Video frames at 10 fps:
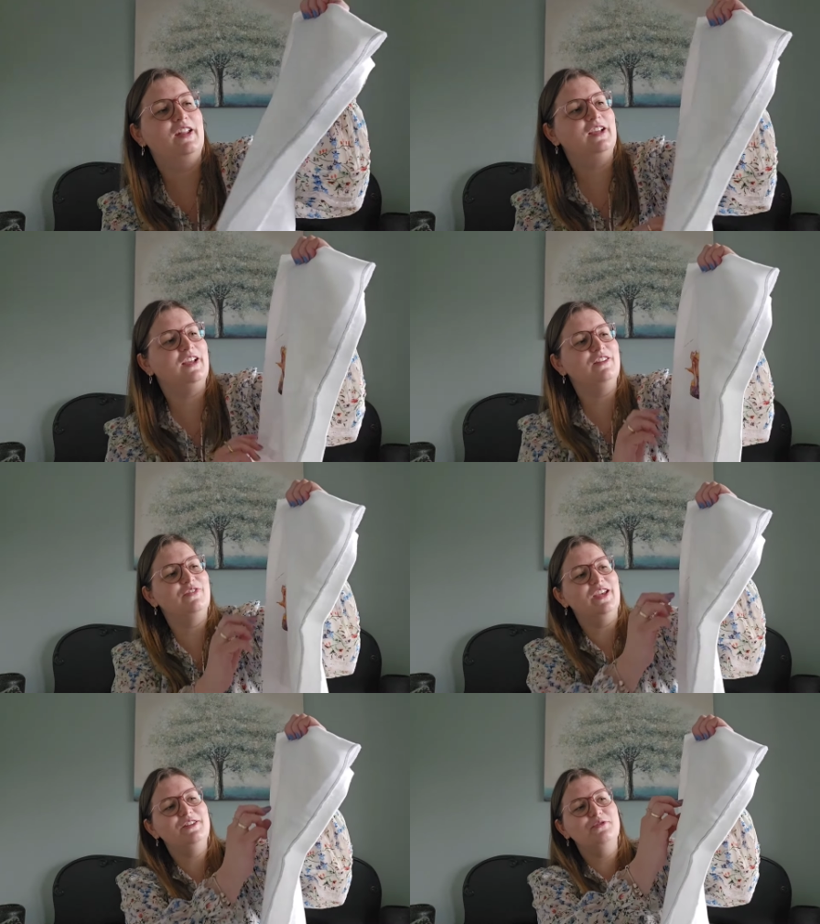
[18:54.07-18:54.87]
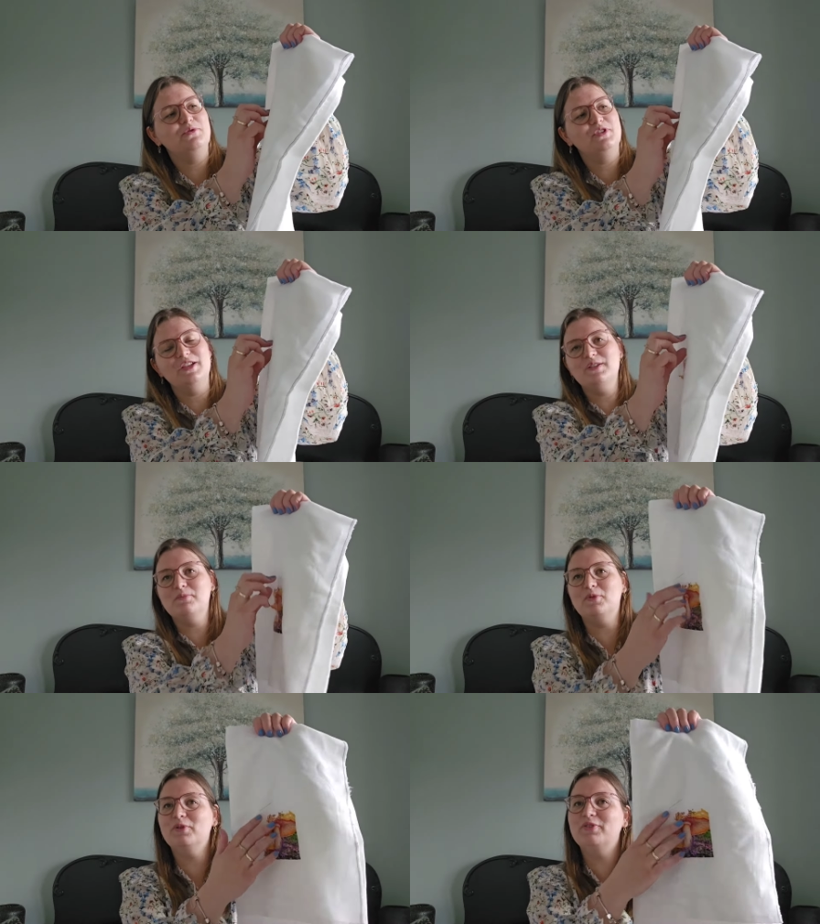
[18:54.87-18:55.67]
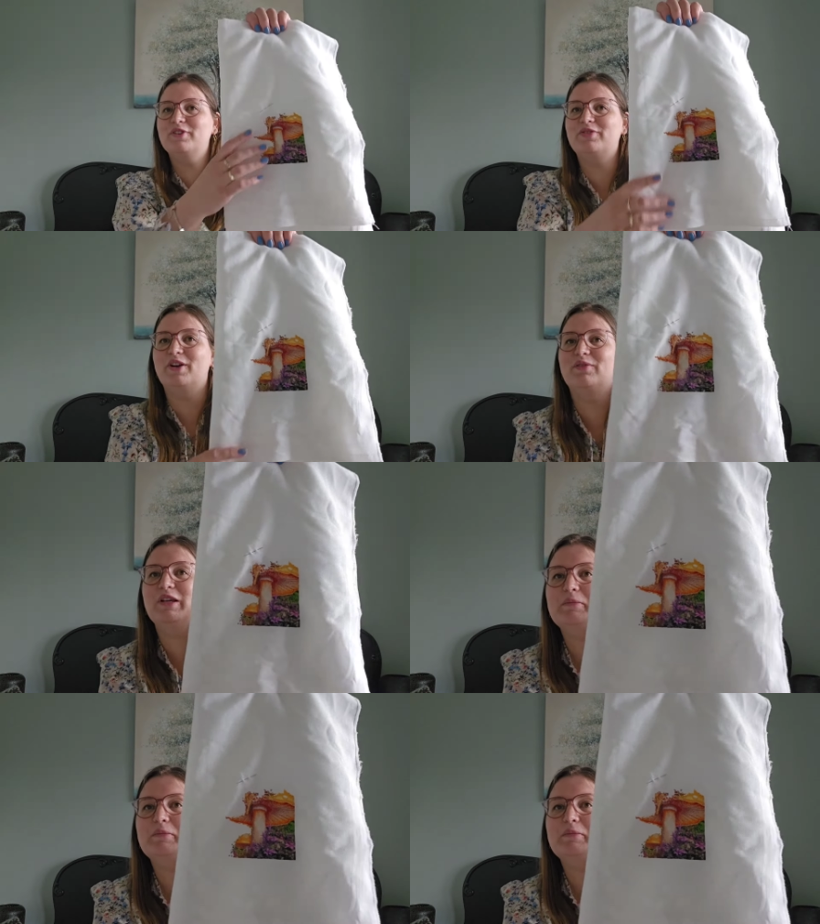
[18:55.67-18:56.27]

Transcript: I can't wait to stitch more on the fairy,